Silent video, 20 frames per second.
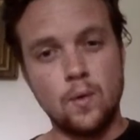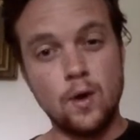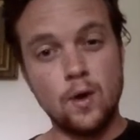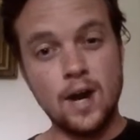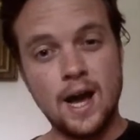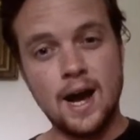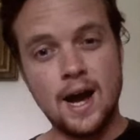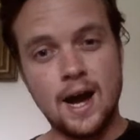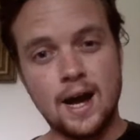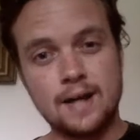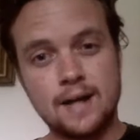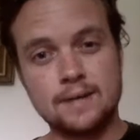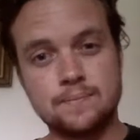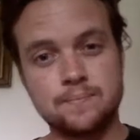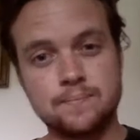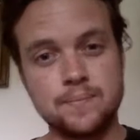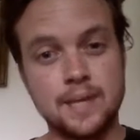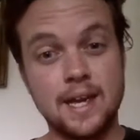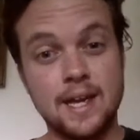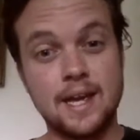Hola!
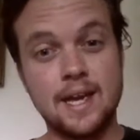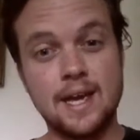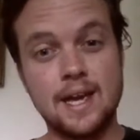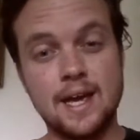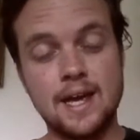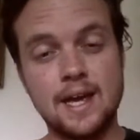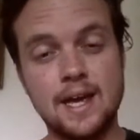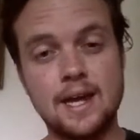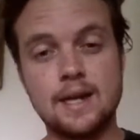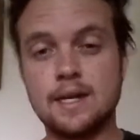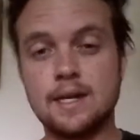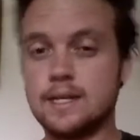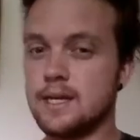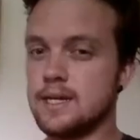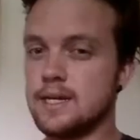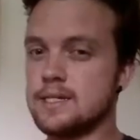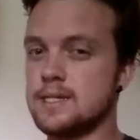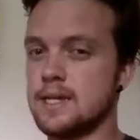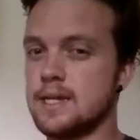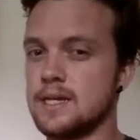In
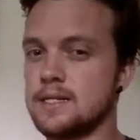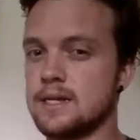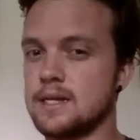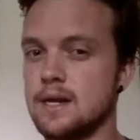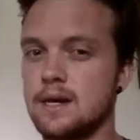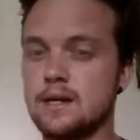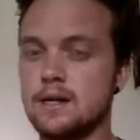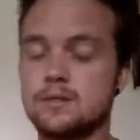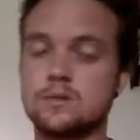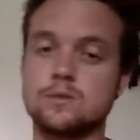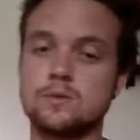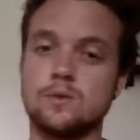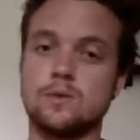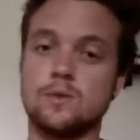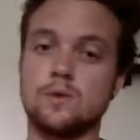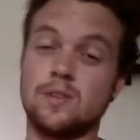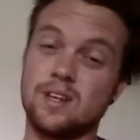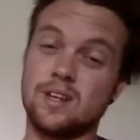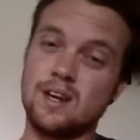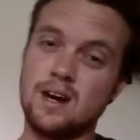yesterday's class,
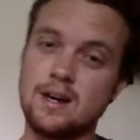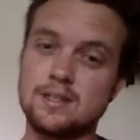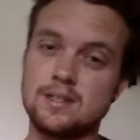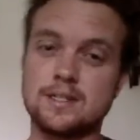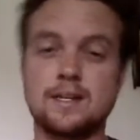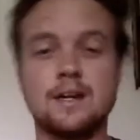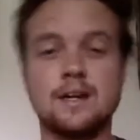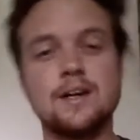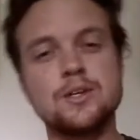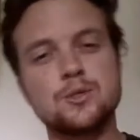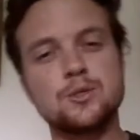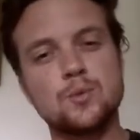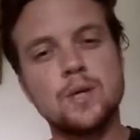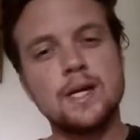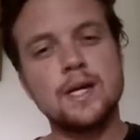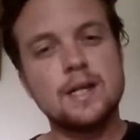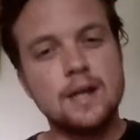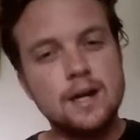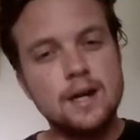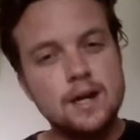or the last class,
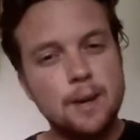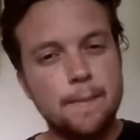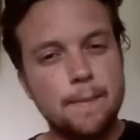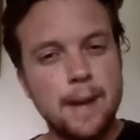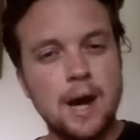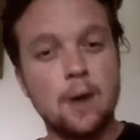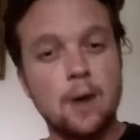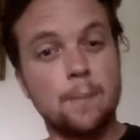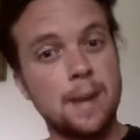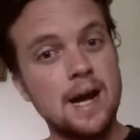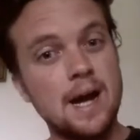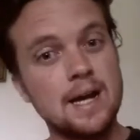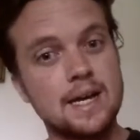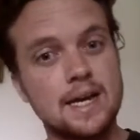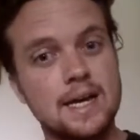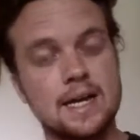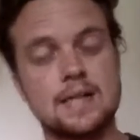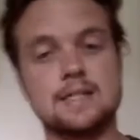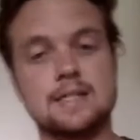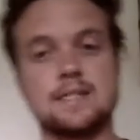we learned about
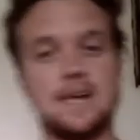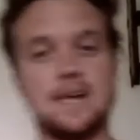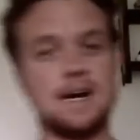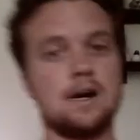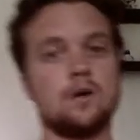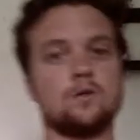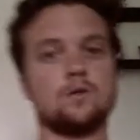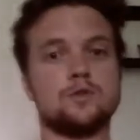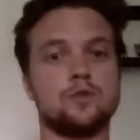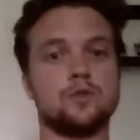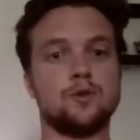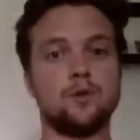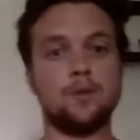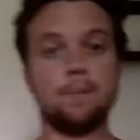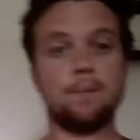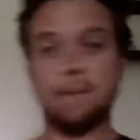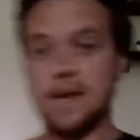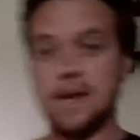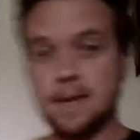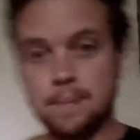pancakes, how
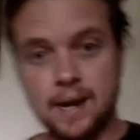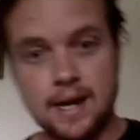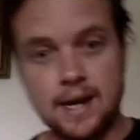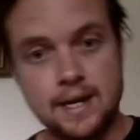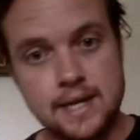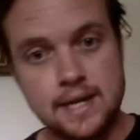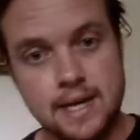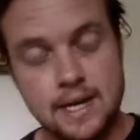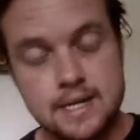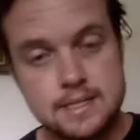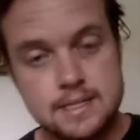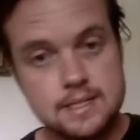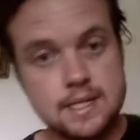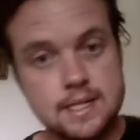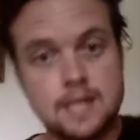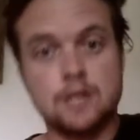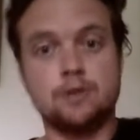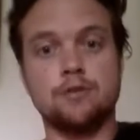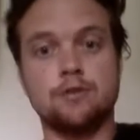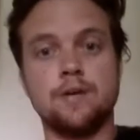to make pancakes,
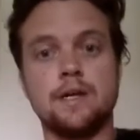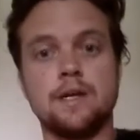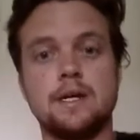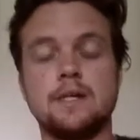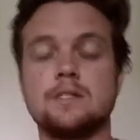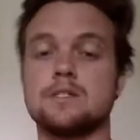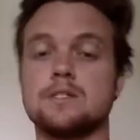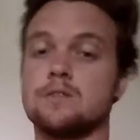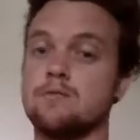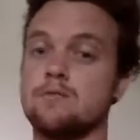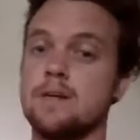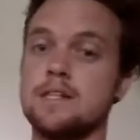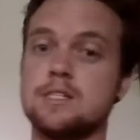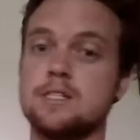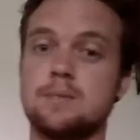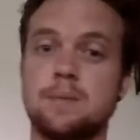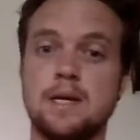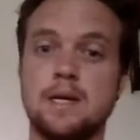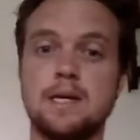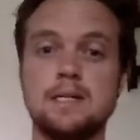ingredients,
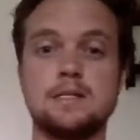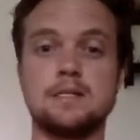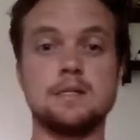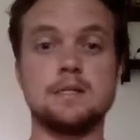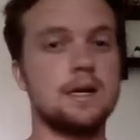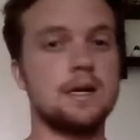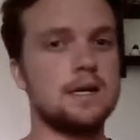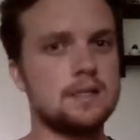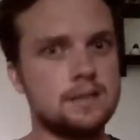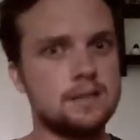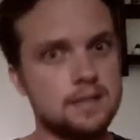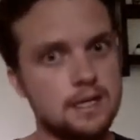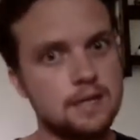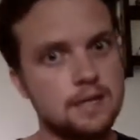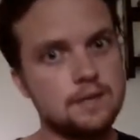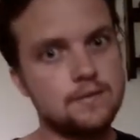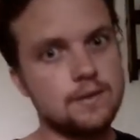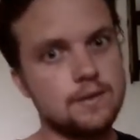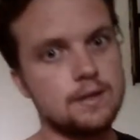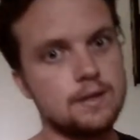recipes, and
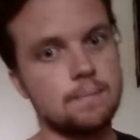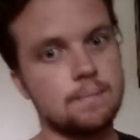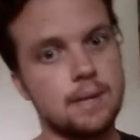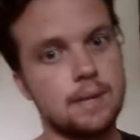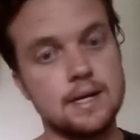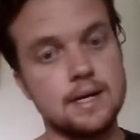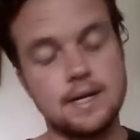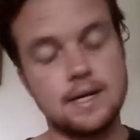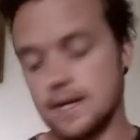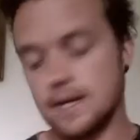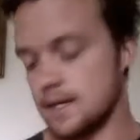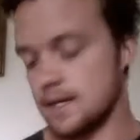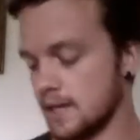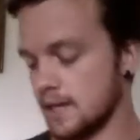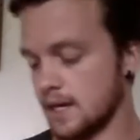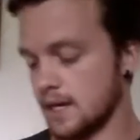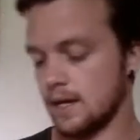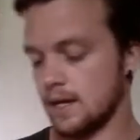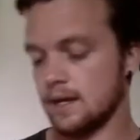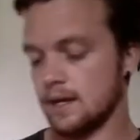even Pancake
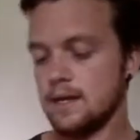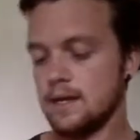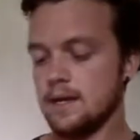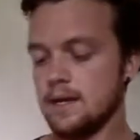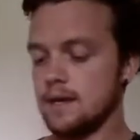Day.